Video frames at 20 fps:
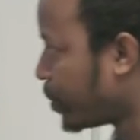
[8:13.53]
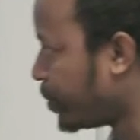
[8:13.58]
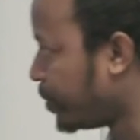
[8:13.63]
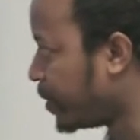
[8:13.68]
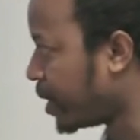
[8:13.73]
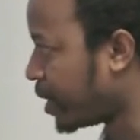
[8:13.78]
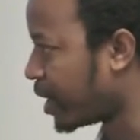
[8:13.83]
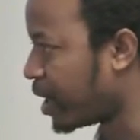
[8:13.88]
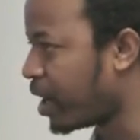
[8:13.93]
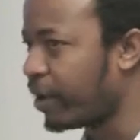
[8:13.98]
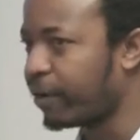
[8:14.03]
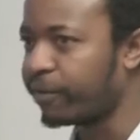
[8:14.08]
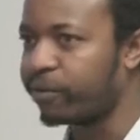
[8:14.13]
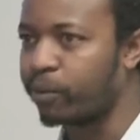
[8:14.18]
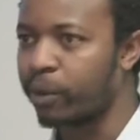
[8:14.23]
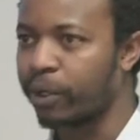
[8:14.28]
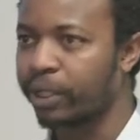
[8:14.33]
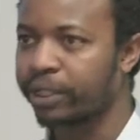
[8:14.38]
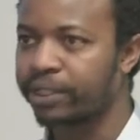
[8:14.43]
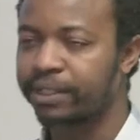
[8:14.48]
of like how I've
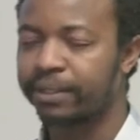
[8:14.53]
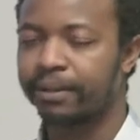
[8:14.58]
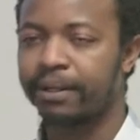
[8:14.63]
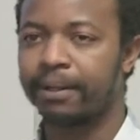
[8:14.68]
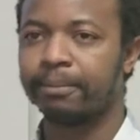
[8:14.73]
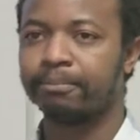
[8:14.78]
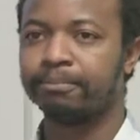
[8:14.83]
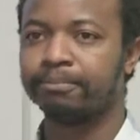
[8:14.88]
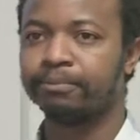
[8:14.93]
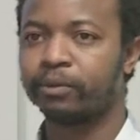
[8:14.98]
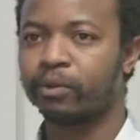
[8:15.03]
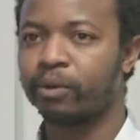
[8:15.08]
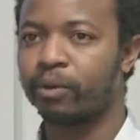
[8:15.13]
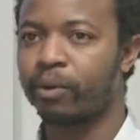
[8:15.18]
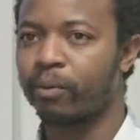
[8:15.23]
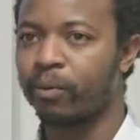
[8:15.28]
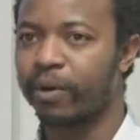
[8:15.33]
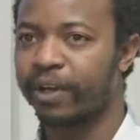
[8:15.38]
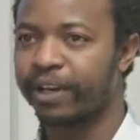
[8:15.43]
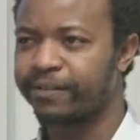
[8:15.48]
worked, um,
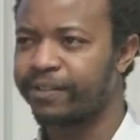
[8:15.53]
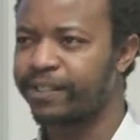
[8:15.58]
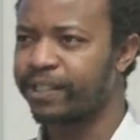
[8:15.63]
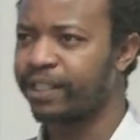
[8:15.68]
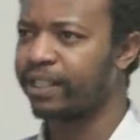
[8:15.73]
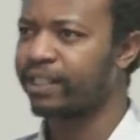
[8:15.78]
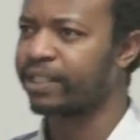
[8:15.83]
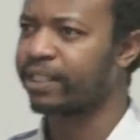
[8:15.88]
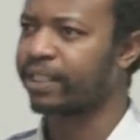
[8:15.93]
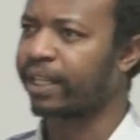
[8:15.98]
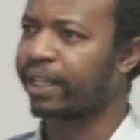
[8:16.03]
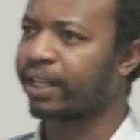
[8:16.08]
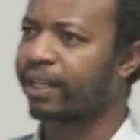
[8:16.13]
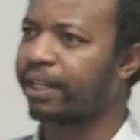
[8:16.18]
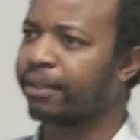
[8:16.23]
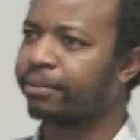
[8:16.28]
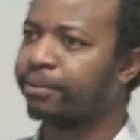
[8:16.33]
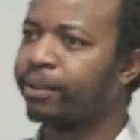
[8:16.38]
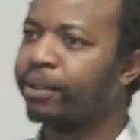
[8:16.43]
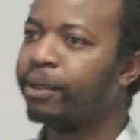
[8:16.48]
what I've seen is like
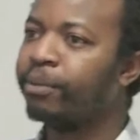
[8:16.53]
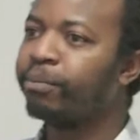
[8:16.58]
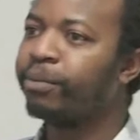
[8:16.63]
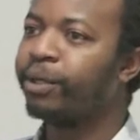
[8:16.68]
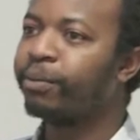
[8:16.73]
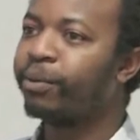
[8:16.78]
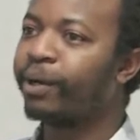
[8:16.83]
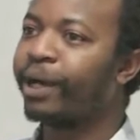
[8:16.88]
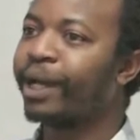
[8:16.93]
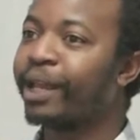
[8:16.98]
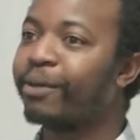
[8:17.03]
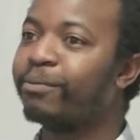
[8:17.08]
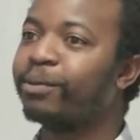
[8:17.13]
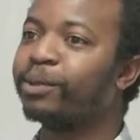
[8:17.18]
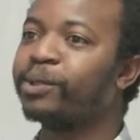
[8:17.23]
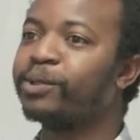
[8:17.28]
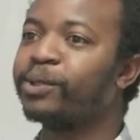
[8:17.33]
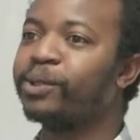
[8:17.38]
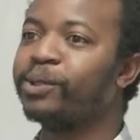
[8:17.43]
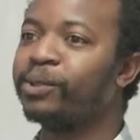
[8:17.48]
uh, people are
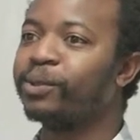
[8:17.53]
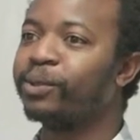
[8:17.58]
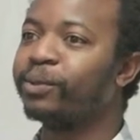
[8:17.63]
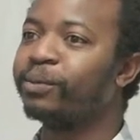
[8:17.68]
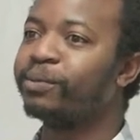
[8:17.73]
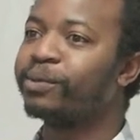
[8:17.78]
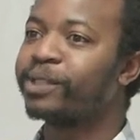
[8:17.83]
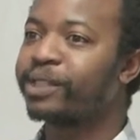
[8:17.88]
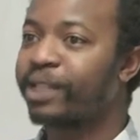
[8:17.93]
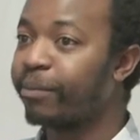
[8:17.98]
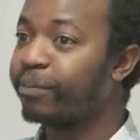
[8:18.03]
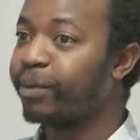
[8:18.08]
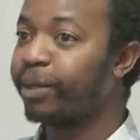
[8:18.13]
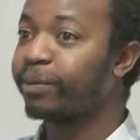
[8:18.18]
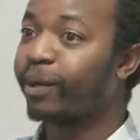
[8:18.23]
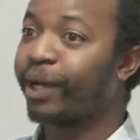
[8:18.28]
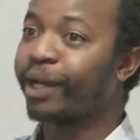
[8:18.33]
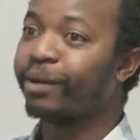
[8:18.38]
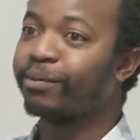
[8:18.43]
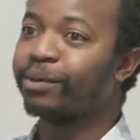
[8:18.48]
able to do, some
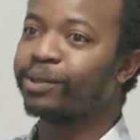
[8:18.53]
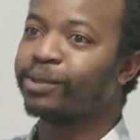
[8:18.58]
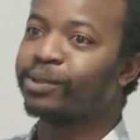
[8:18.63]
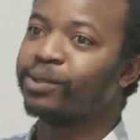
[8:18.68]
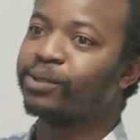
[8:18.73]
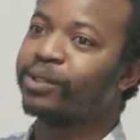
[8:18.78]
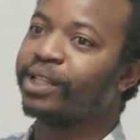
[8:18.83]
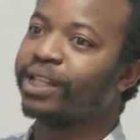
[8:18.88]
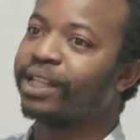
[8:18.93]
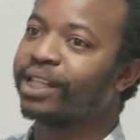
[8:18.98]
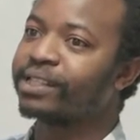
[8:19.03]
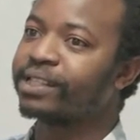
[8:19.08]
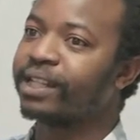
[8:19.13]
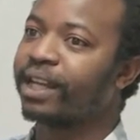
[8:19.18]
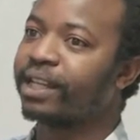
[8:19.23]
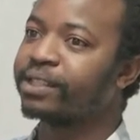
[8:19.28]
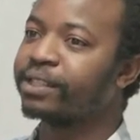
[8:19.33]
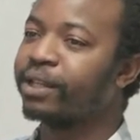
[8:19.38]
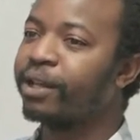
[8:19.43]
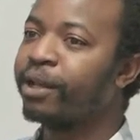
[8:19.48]
people are able to do data
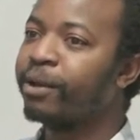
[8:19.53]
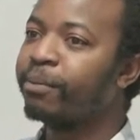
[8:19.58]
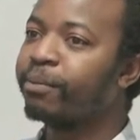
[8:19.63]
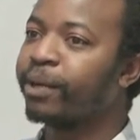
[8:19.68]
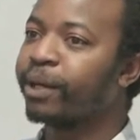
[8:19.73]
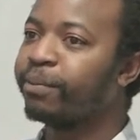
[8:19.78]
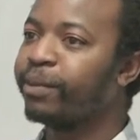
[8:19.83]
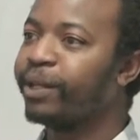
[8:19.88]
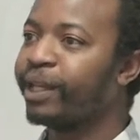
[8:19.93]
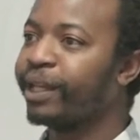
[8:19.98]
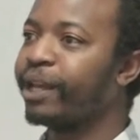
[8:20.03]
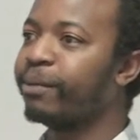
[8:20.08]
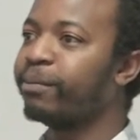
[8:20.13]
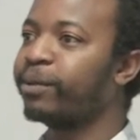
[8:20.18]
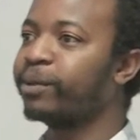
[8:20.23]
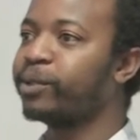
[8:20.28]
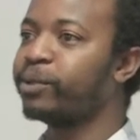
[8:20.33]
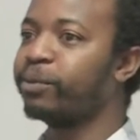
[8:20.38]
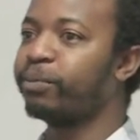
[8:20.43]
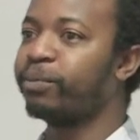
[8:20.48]
science, but being
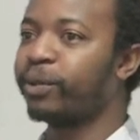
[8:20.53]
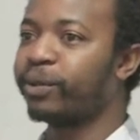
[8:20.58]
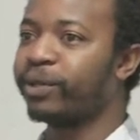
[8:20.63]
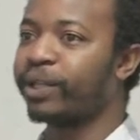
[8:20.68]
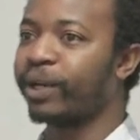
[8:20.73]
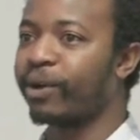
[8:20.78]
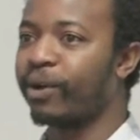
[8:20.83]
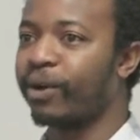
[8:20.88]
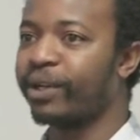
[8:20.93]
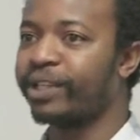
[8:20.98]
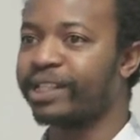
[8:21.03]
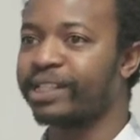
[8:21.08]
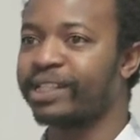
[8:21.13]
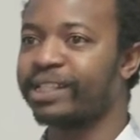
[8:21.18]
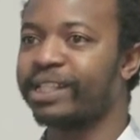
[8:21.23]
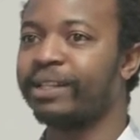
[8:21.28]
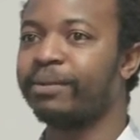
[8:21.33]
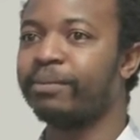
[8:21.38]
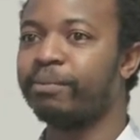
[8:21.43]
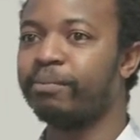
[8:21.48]
able to put the
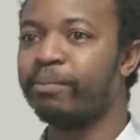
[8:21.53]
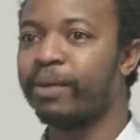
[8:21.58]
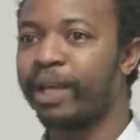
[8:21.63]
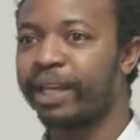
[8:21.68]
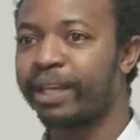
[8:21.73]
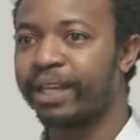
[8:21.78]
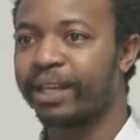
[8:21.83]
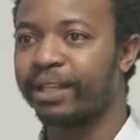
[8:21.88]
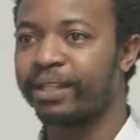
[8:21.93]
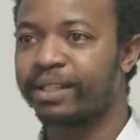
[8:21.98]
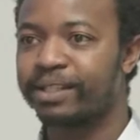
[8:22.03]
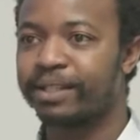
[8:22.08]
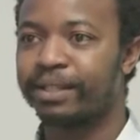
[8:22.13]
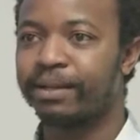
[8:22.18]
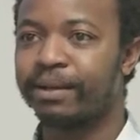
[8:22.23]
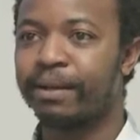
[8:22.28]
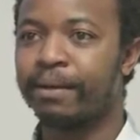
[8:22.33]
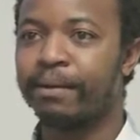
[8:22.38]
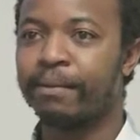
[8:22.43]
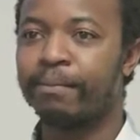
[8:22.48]
context and make it
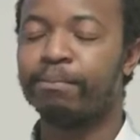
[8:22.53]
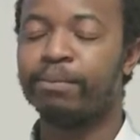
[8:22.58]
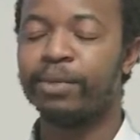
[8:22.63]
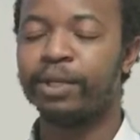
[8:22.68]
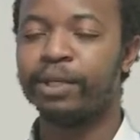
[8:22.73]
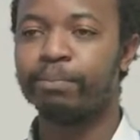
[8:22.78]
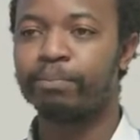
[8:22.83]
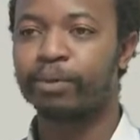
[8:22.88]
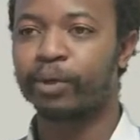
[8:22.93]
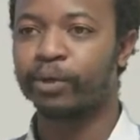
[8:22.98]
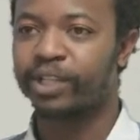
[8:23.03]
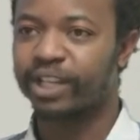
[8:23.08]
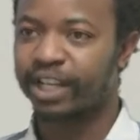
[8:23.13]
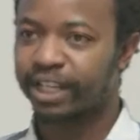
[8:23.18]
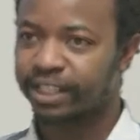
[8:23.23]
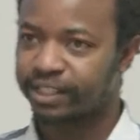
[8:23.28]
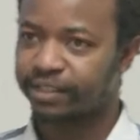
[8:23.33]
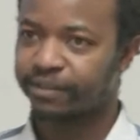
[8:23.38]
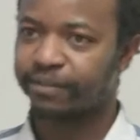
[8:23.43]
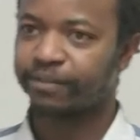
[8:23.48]
be
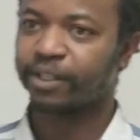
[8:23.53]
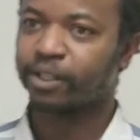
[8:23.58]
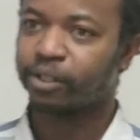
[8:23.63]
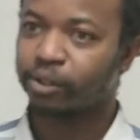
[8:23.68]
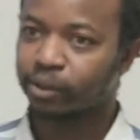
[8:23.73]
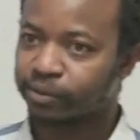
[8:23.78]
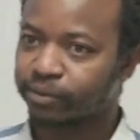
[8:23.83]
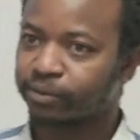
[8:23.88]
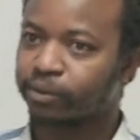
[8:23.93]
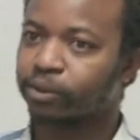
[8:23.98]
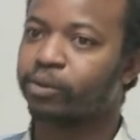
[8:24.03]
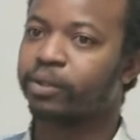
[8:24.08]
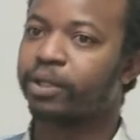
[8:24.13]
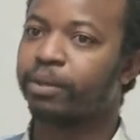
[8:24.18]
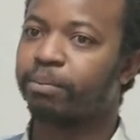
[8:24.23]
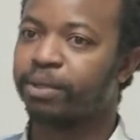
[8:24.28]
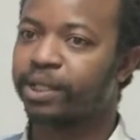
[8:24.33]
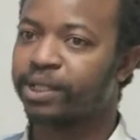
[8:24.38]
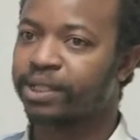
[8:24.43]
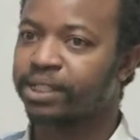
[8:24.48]
productive and useful to the
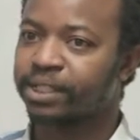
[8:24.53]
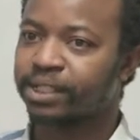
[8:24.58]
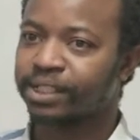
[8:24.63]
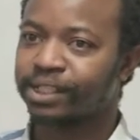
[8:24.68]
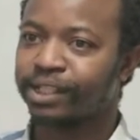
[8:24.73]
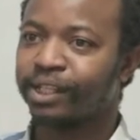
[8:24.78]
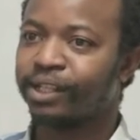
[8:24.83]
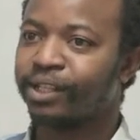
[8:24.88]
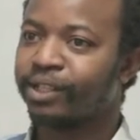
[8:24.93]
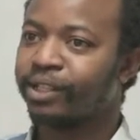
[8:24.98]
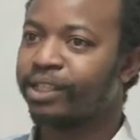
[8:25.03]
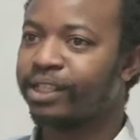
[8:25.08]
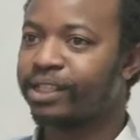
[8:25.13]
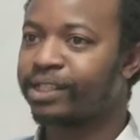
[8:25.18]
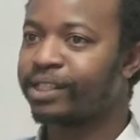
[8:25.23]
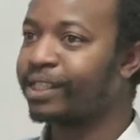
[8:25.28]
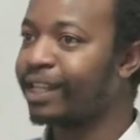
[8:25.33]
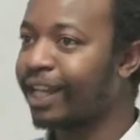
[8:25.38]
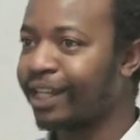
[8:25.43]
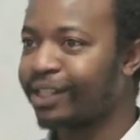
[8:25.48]
business.
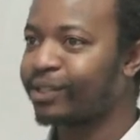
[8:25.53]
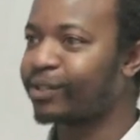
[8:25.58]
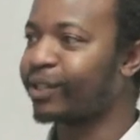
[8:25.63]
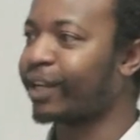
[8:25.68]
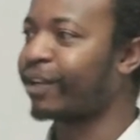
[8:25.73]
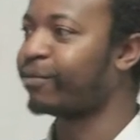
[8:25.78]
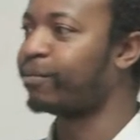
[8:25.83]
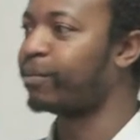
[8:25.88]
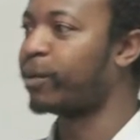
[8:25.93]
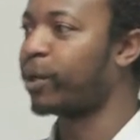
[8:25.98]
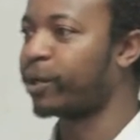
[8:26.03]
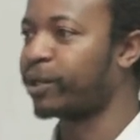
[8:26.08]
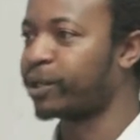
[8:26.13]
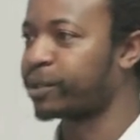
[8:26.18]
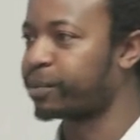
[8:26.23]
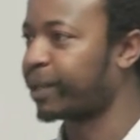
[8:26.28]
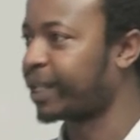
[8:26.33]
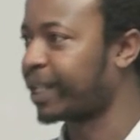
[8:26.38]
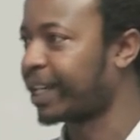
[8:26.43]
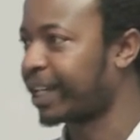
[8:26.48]
It's nice to have models,
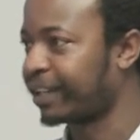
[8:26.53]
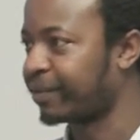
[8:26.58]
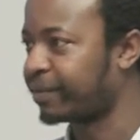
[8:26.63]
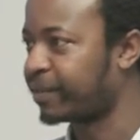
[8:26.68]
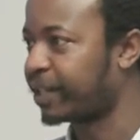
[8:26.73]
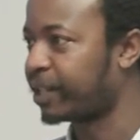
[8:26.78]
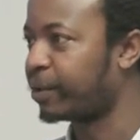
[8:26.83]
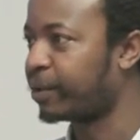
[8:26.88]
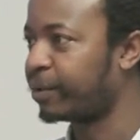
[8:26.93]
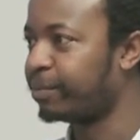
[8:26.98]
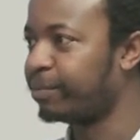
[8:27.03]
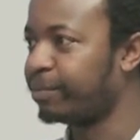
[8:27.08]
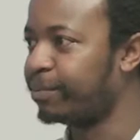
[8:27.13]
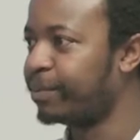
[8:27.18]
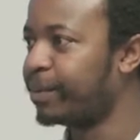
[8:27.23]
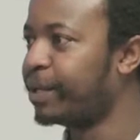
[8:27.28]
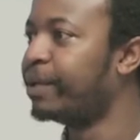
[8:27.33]
but like if they don't